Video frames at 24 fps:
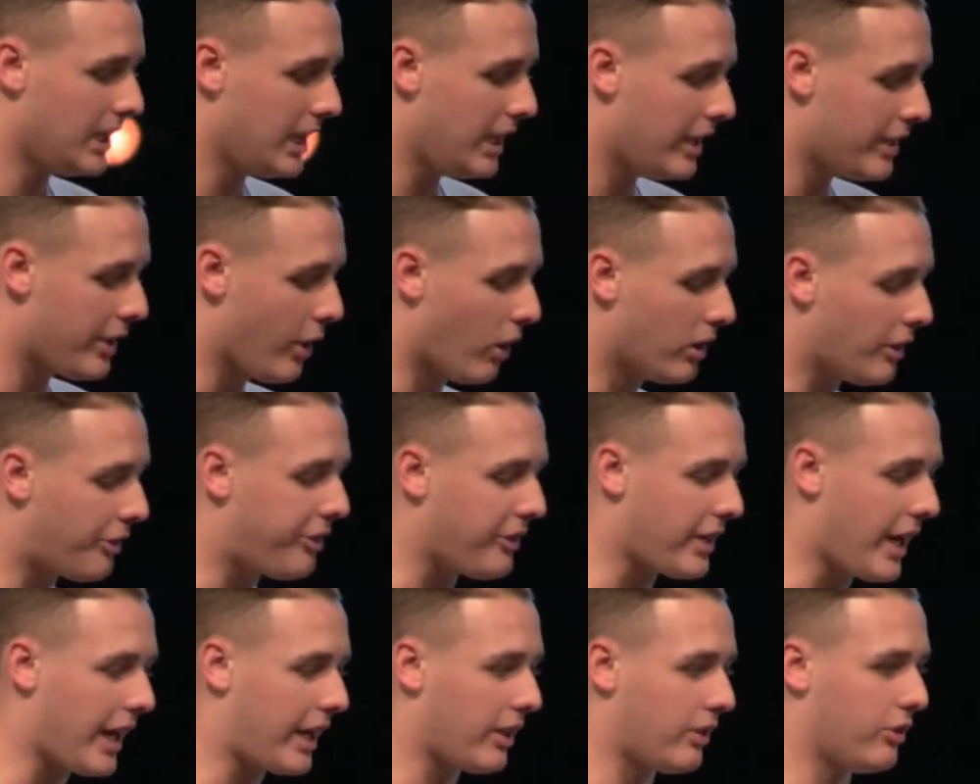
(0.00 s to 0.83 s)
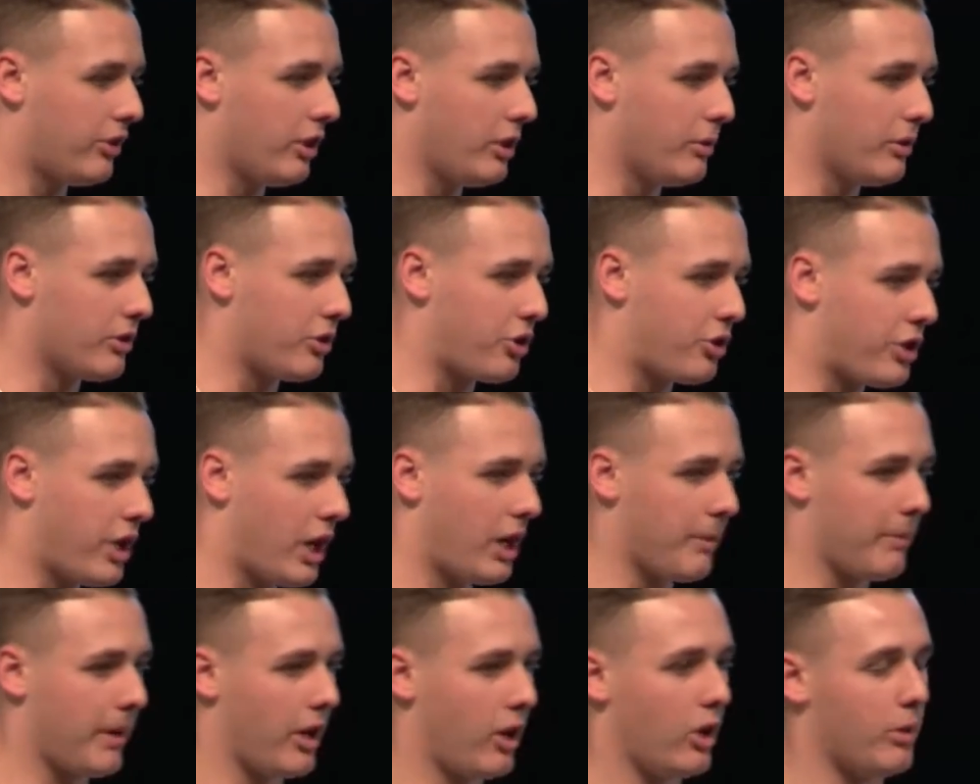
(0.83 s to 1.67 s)
the only thing I can do is
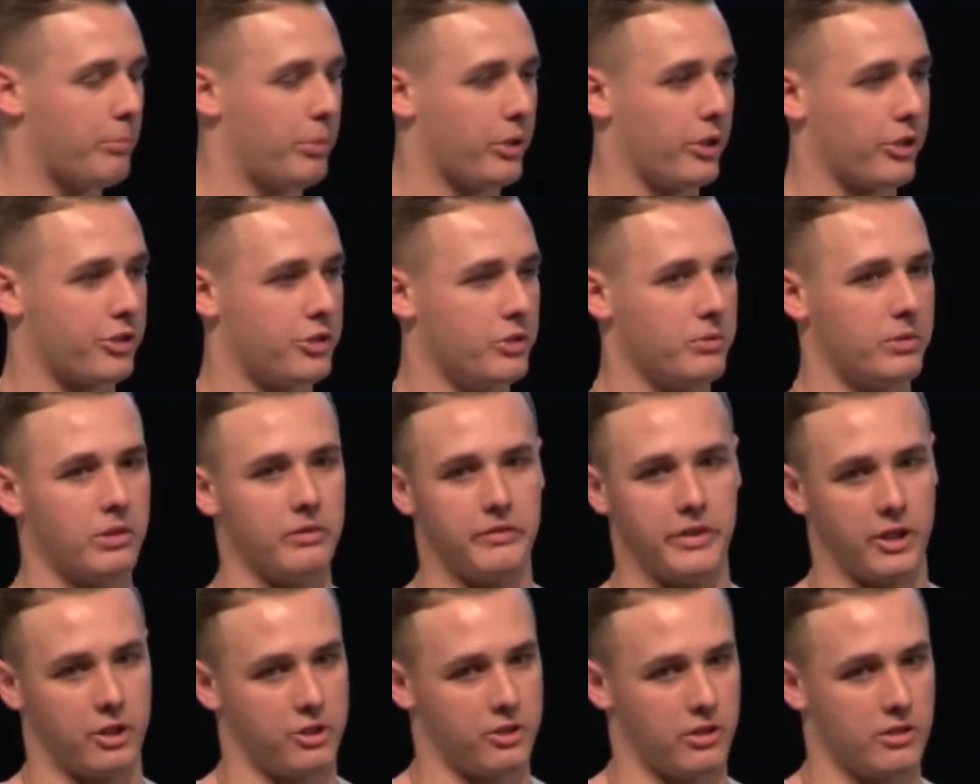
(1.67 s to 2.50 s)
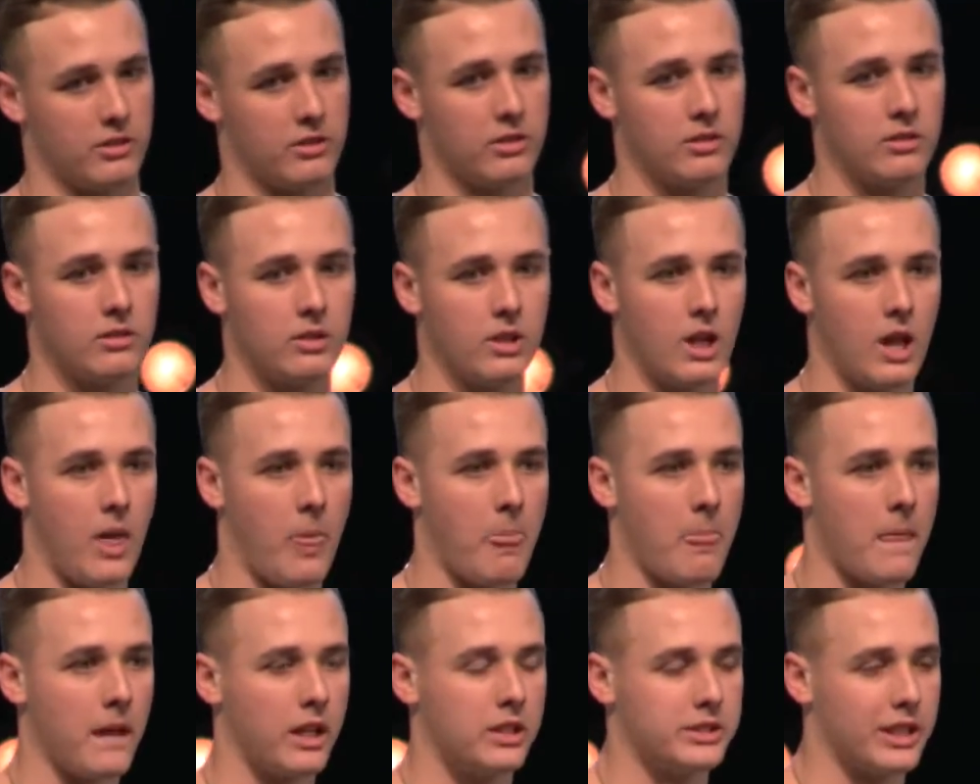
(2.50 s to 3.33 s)
share my own personal conviction,
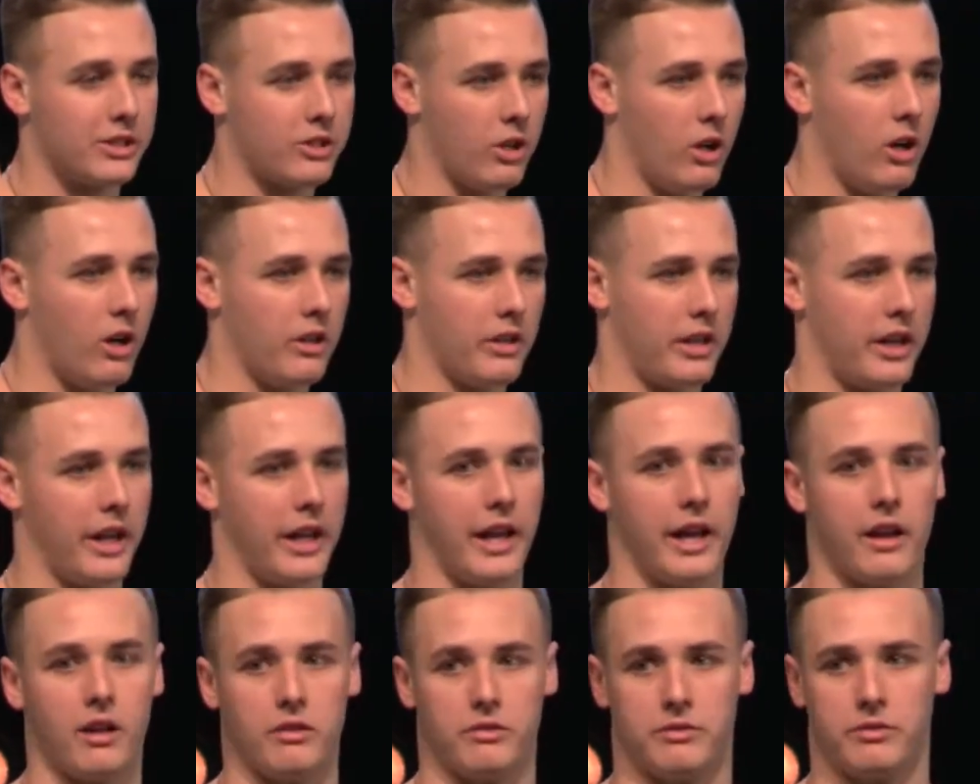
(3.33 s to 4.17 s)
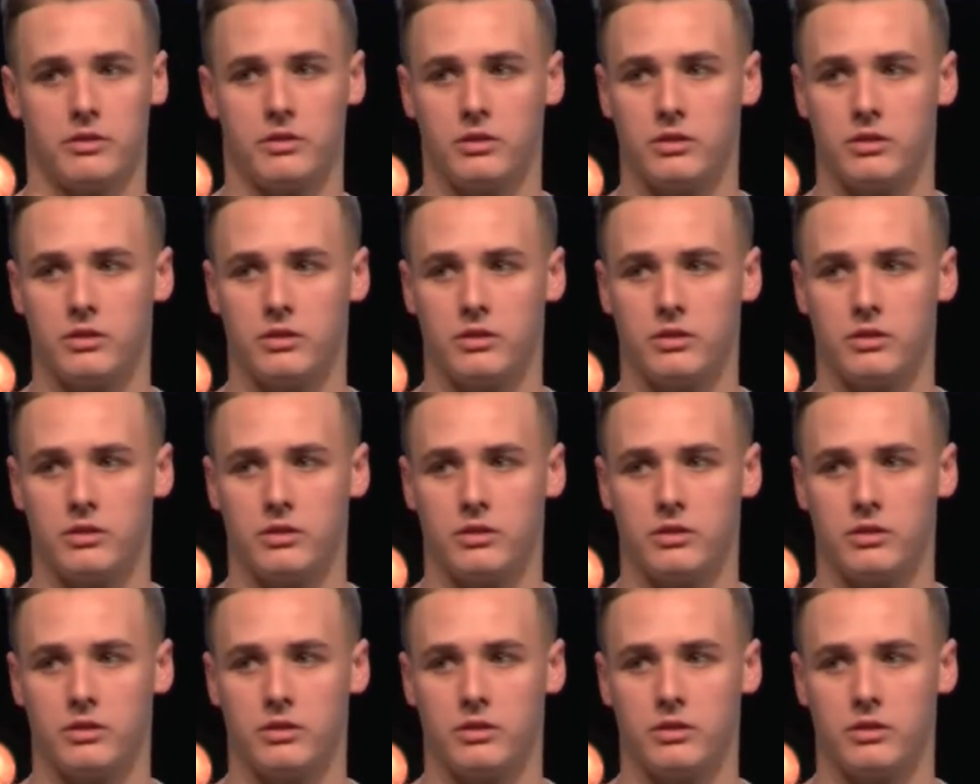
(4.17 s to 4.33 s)
because that's all that I have.